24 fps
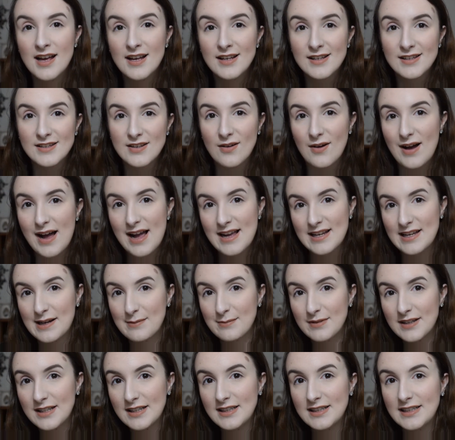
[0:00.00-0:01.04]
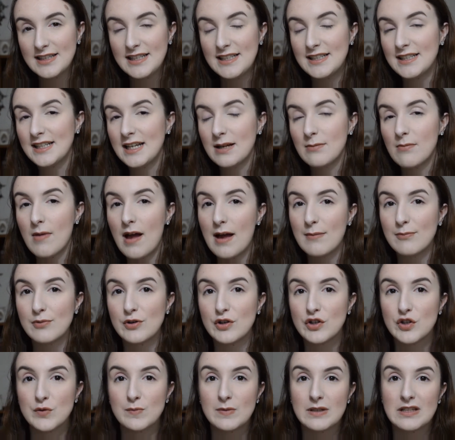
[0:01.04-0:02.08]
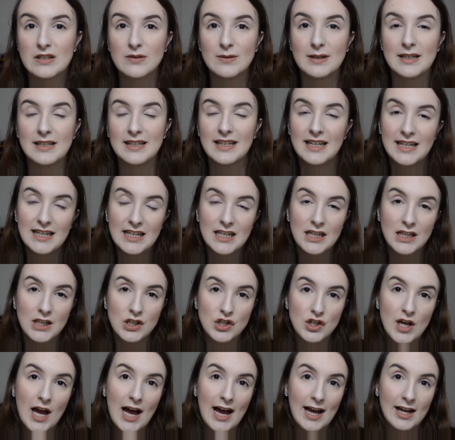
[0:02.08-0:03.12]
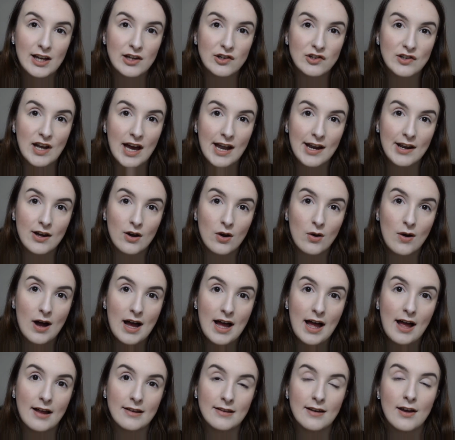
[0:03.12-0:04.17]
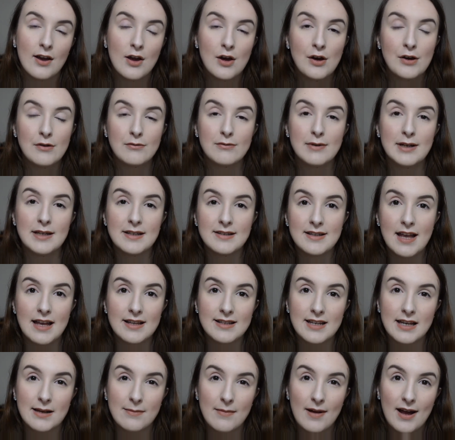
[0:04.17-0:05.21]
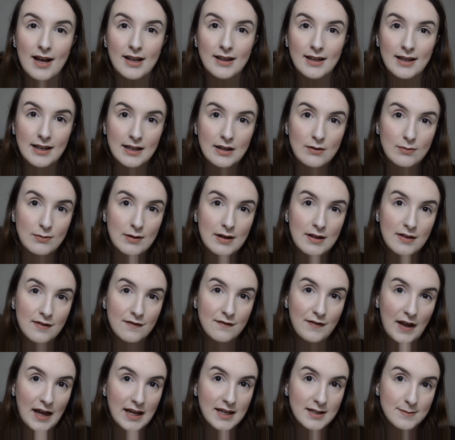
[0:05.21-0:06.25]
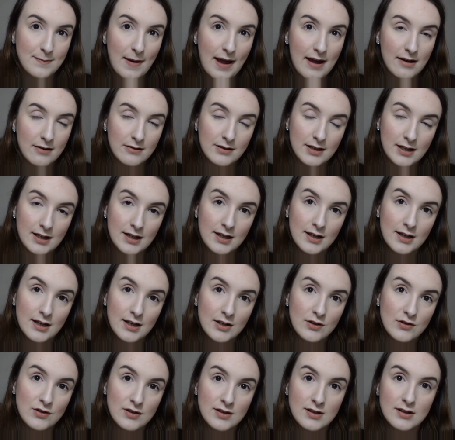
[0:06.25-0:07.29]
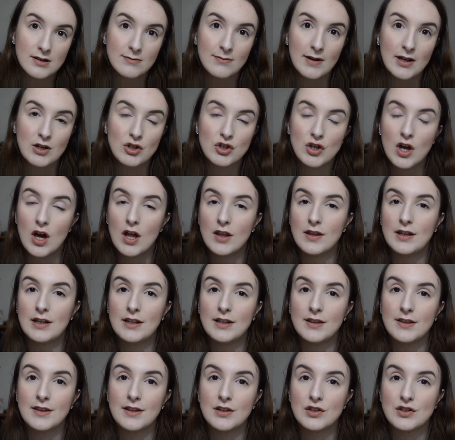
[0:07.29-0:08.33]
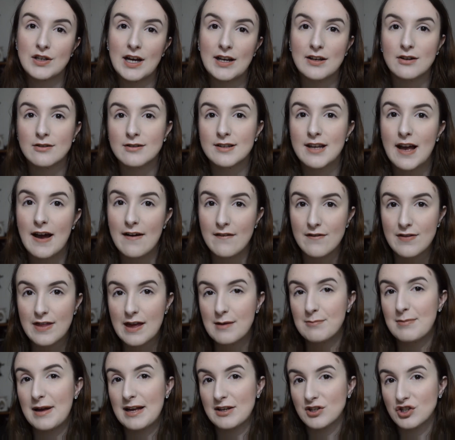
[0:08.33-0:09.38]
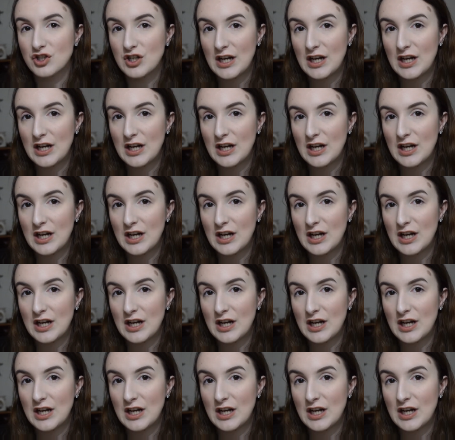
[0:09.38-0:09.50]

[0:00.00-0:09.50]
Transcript: So I am cleaning my brush between each eyeshadow and resetting my lid with face powder just to make sure that the shadows have their best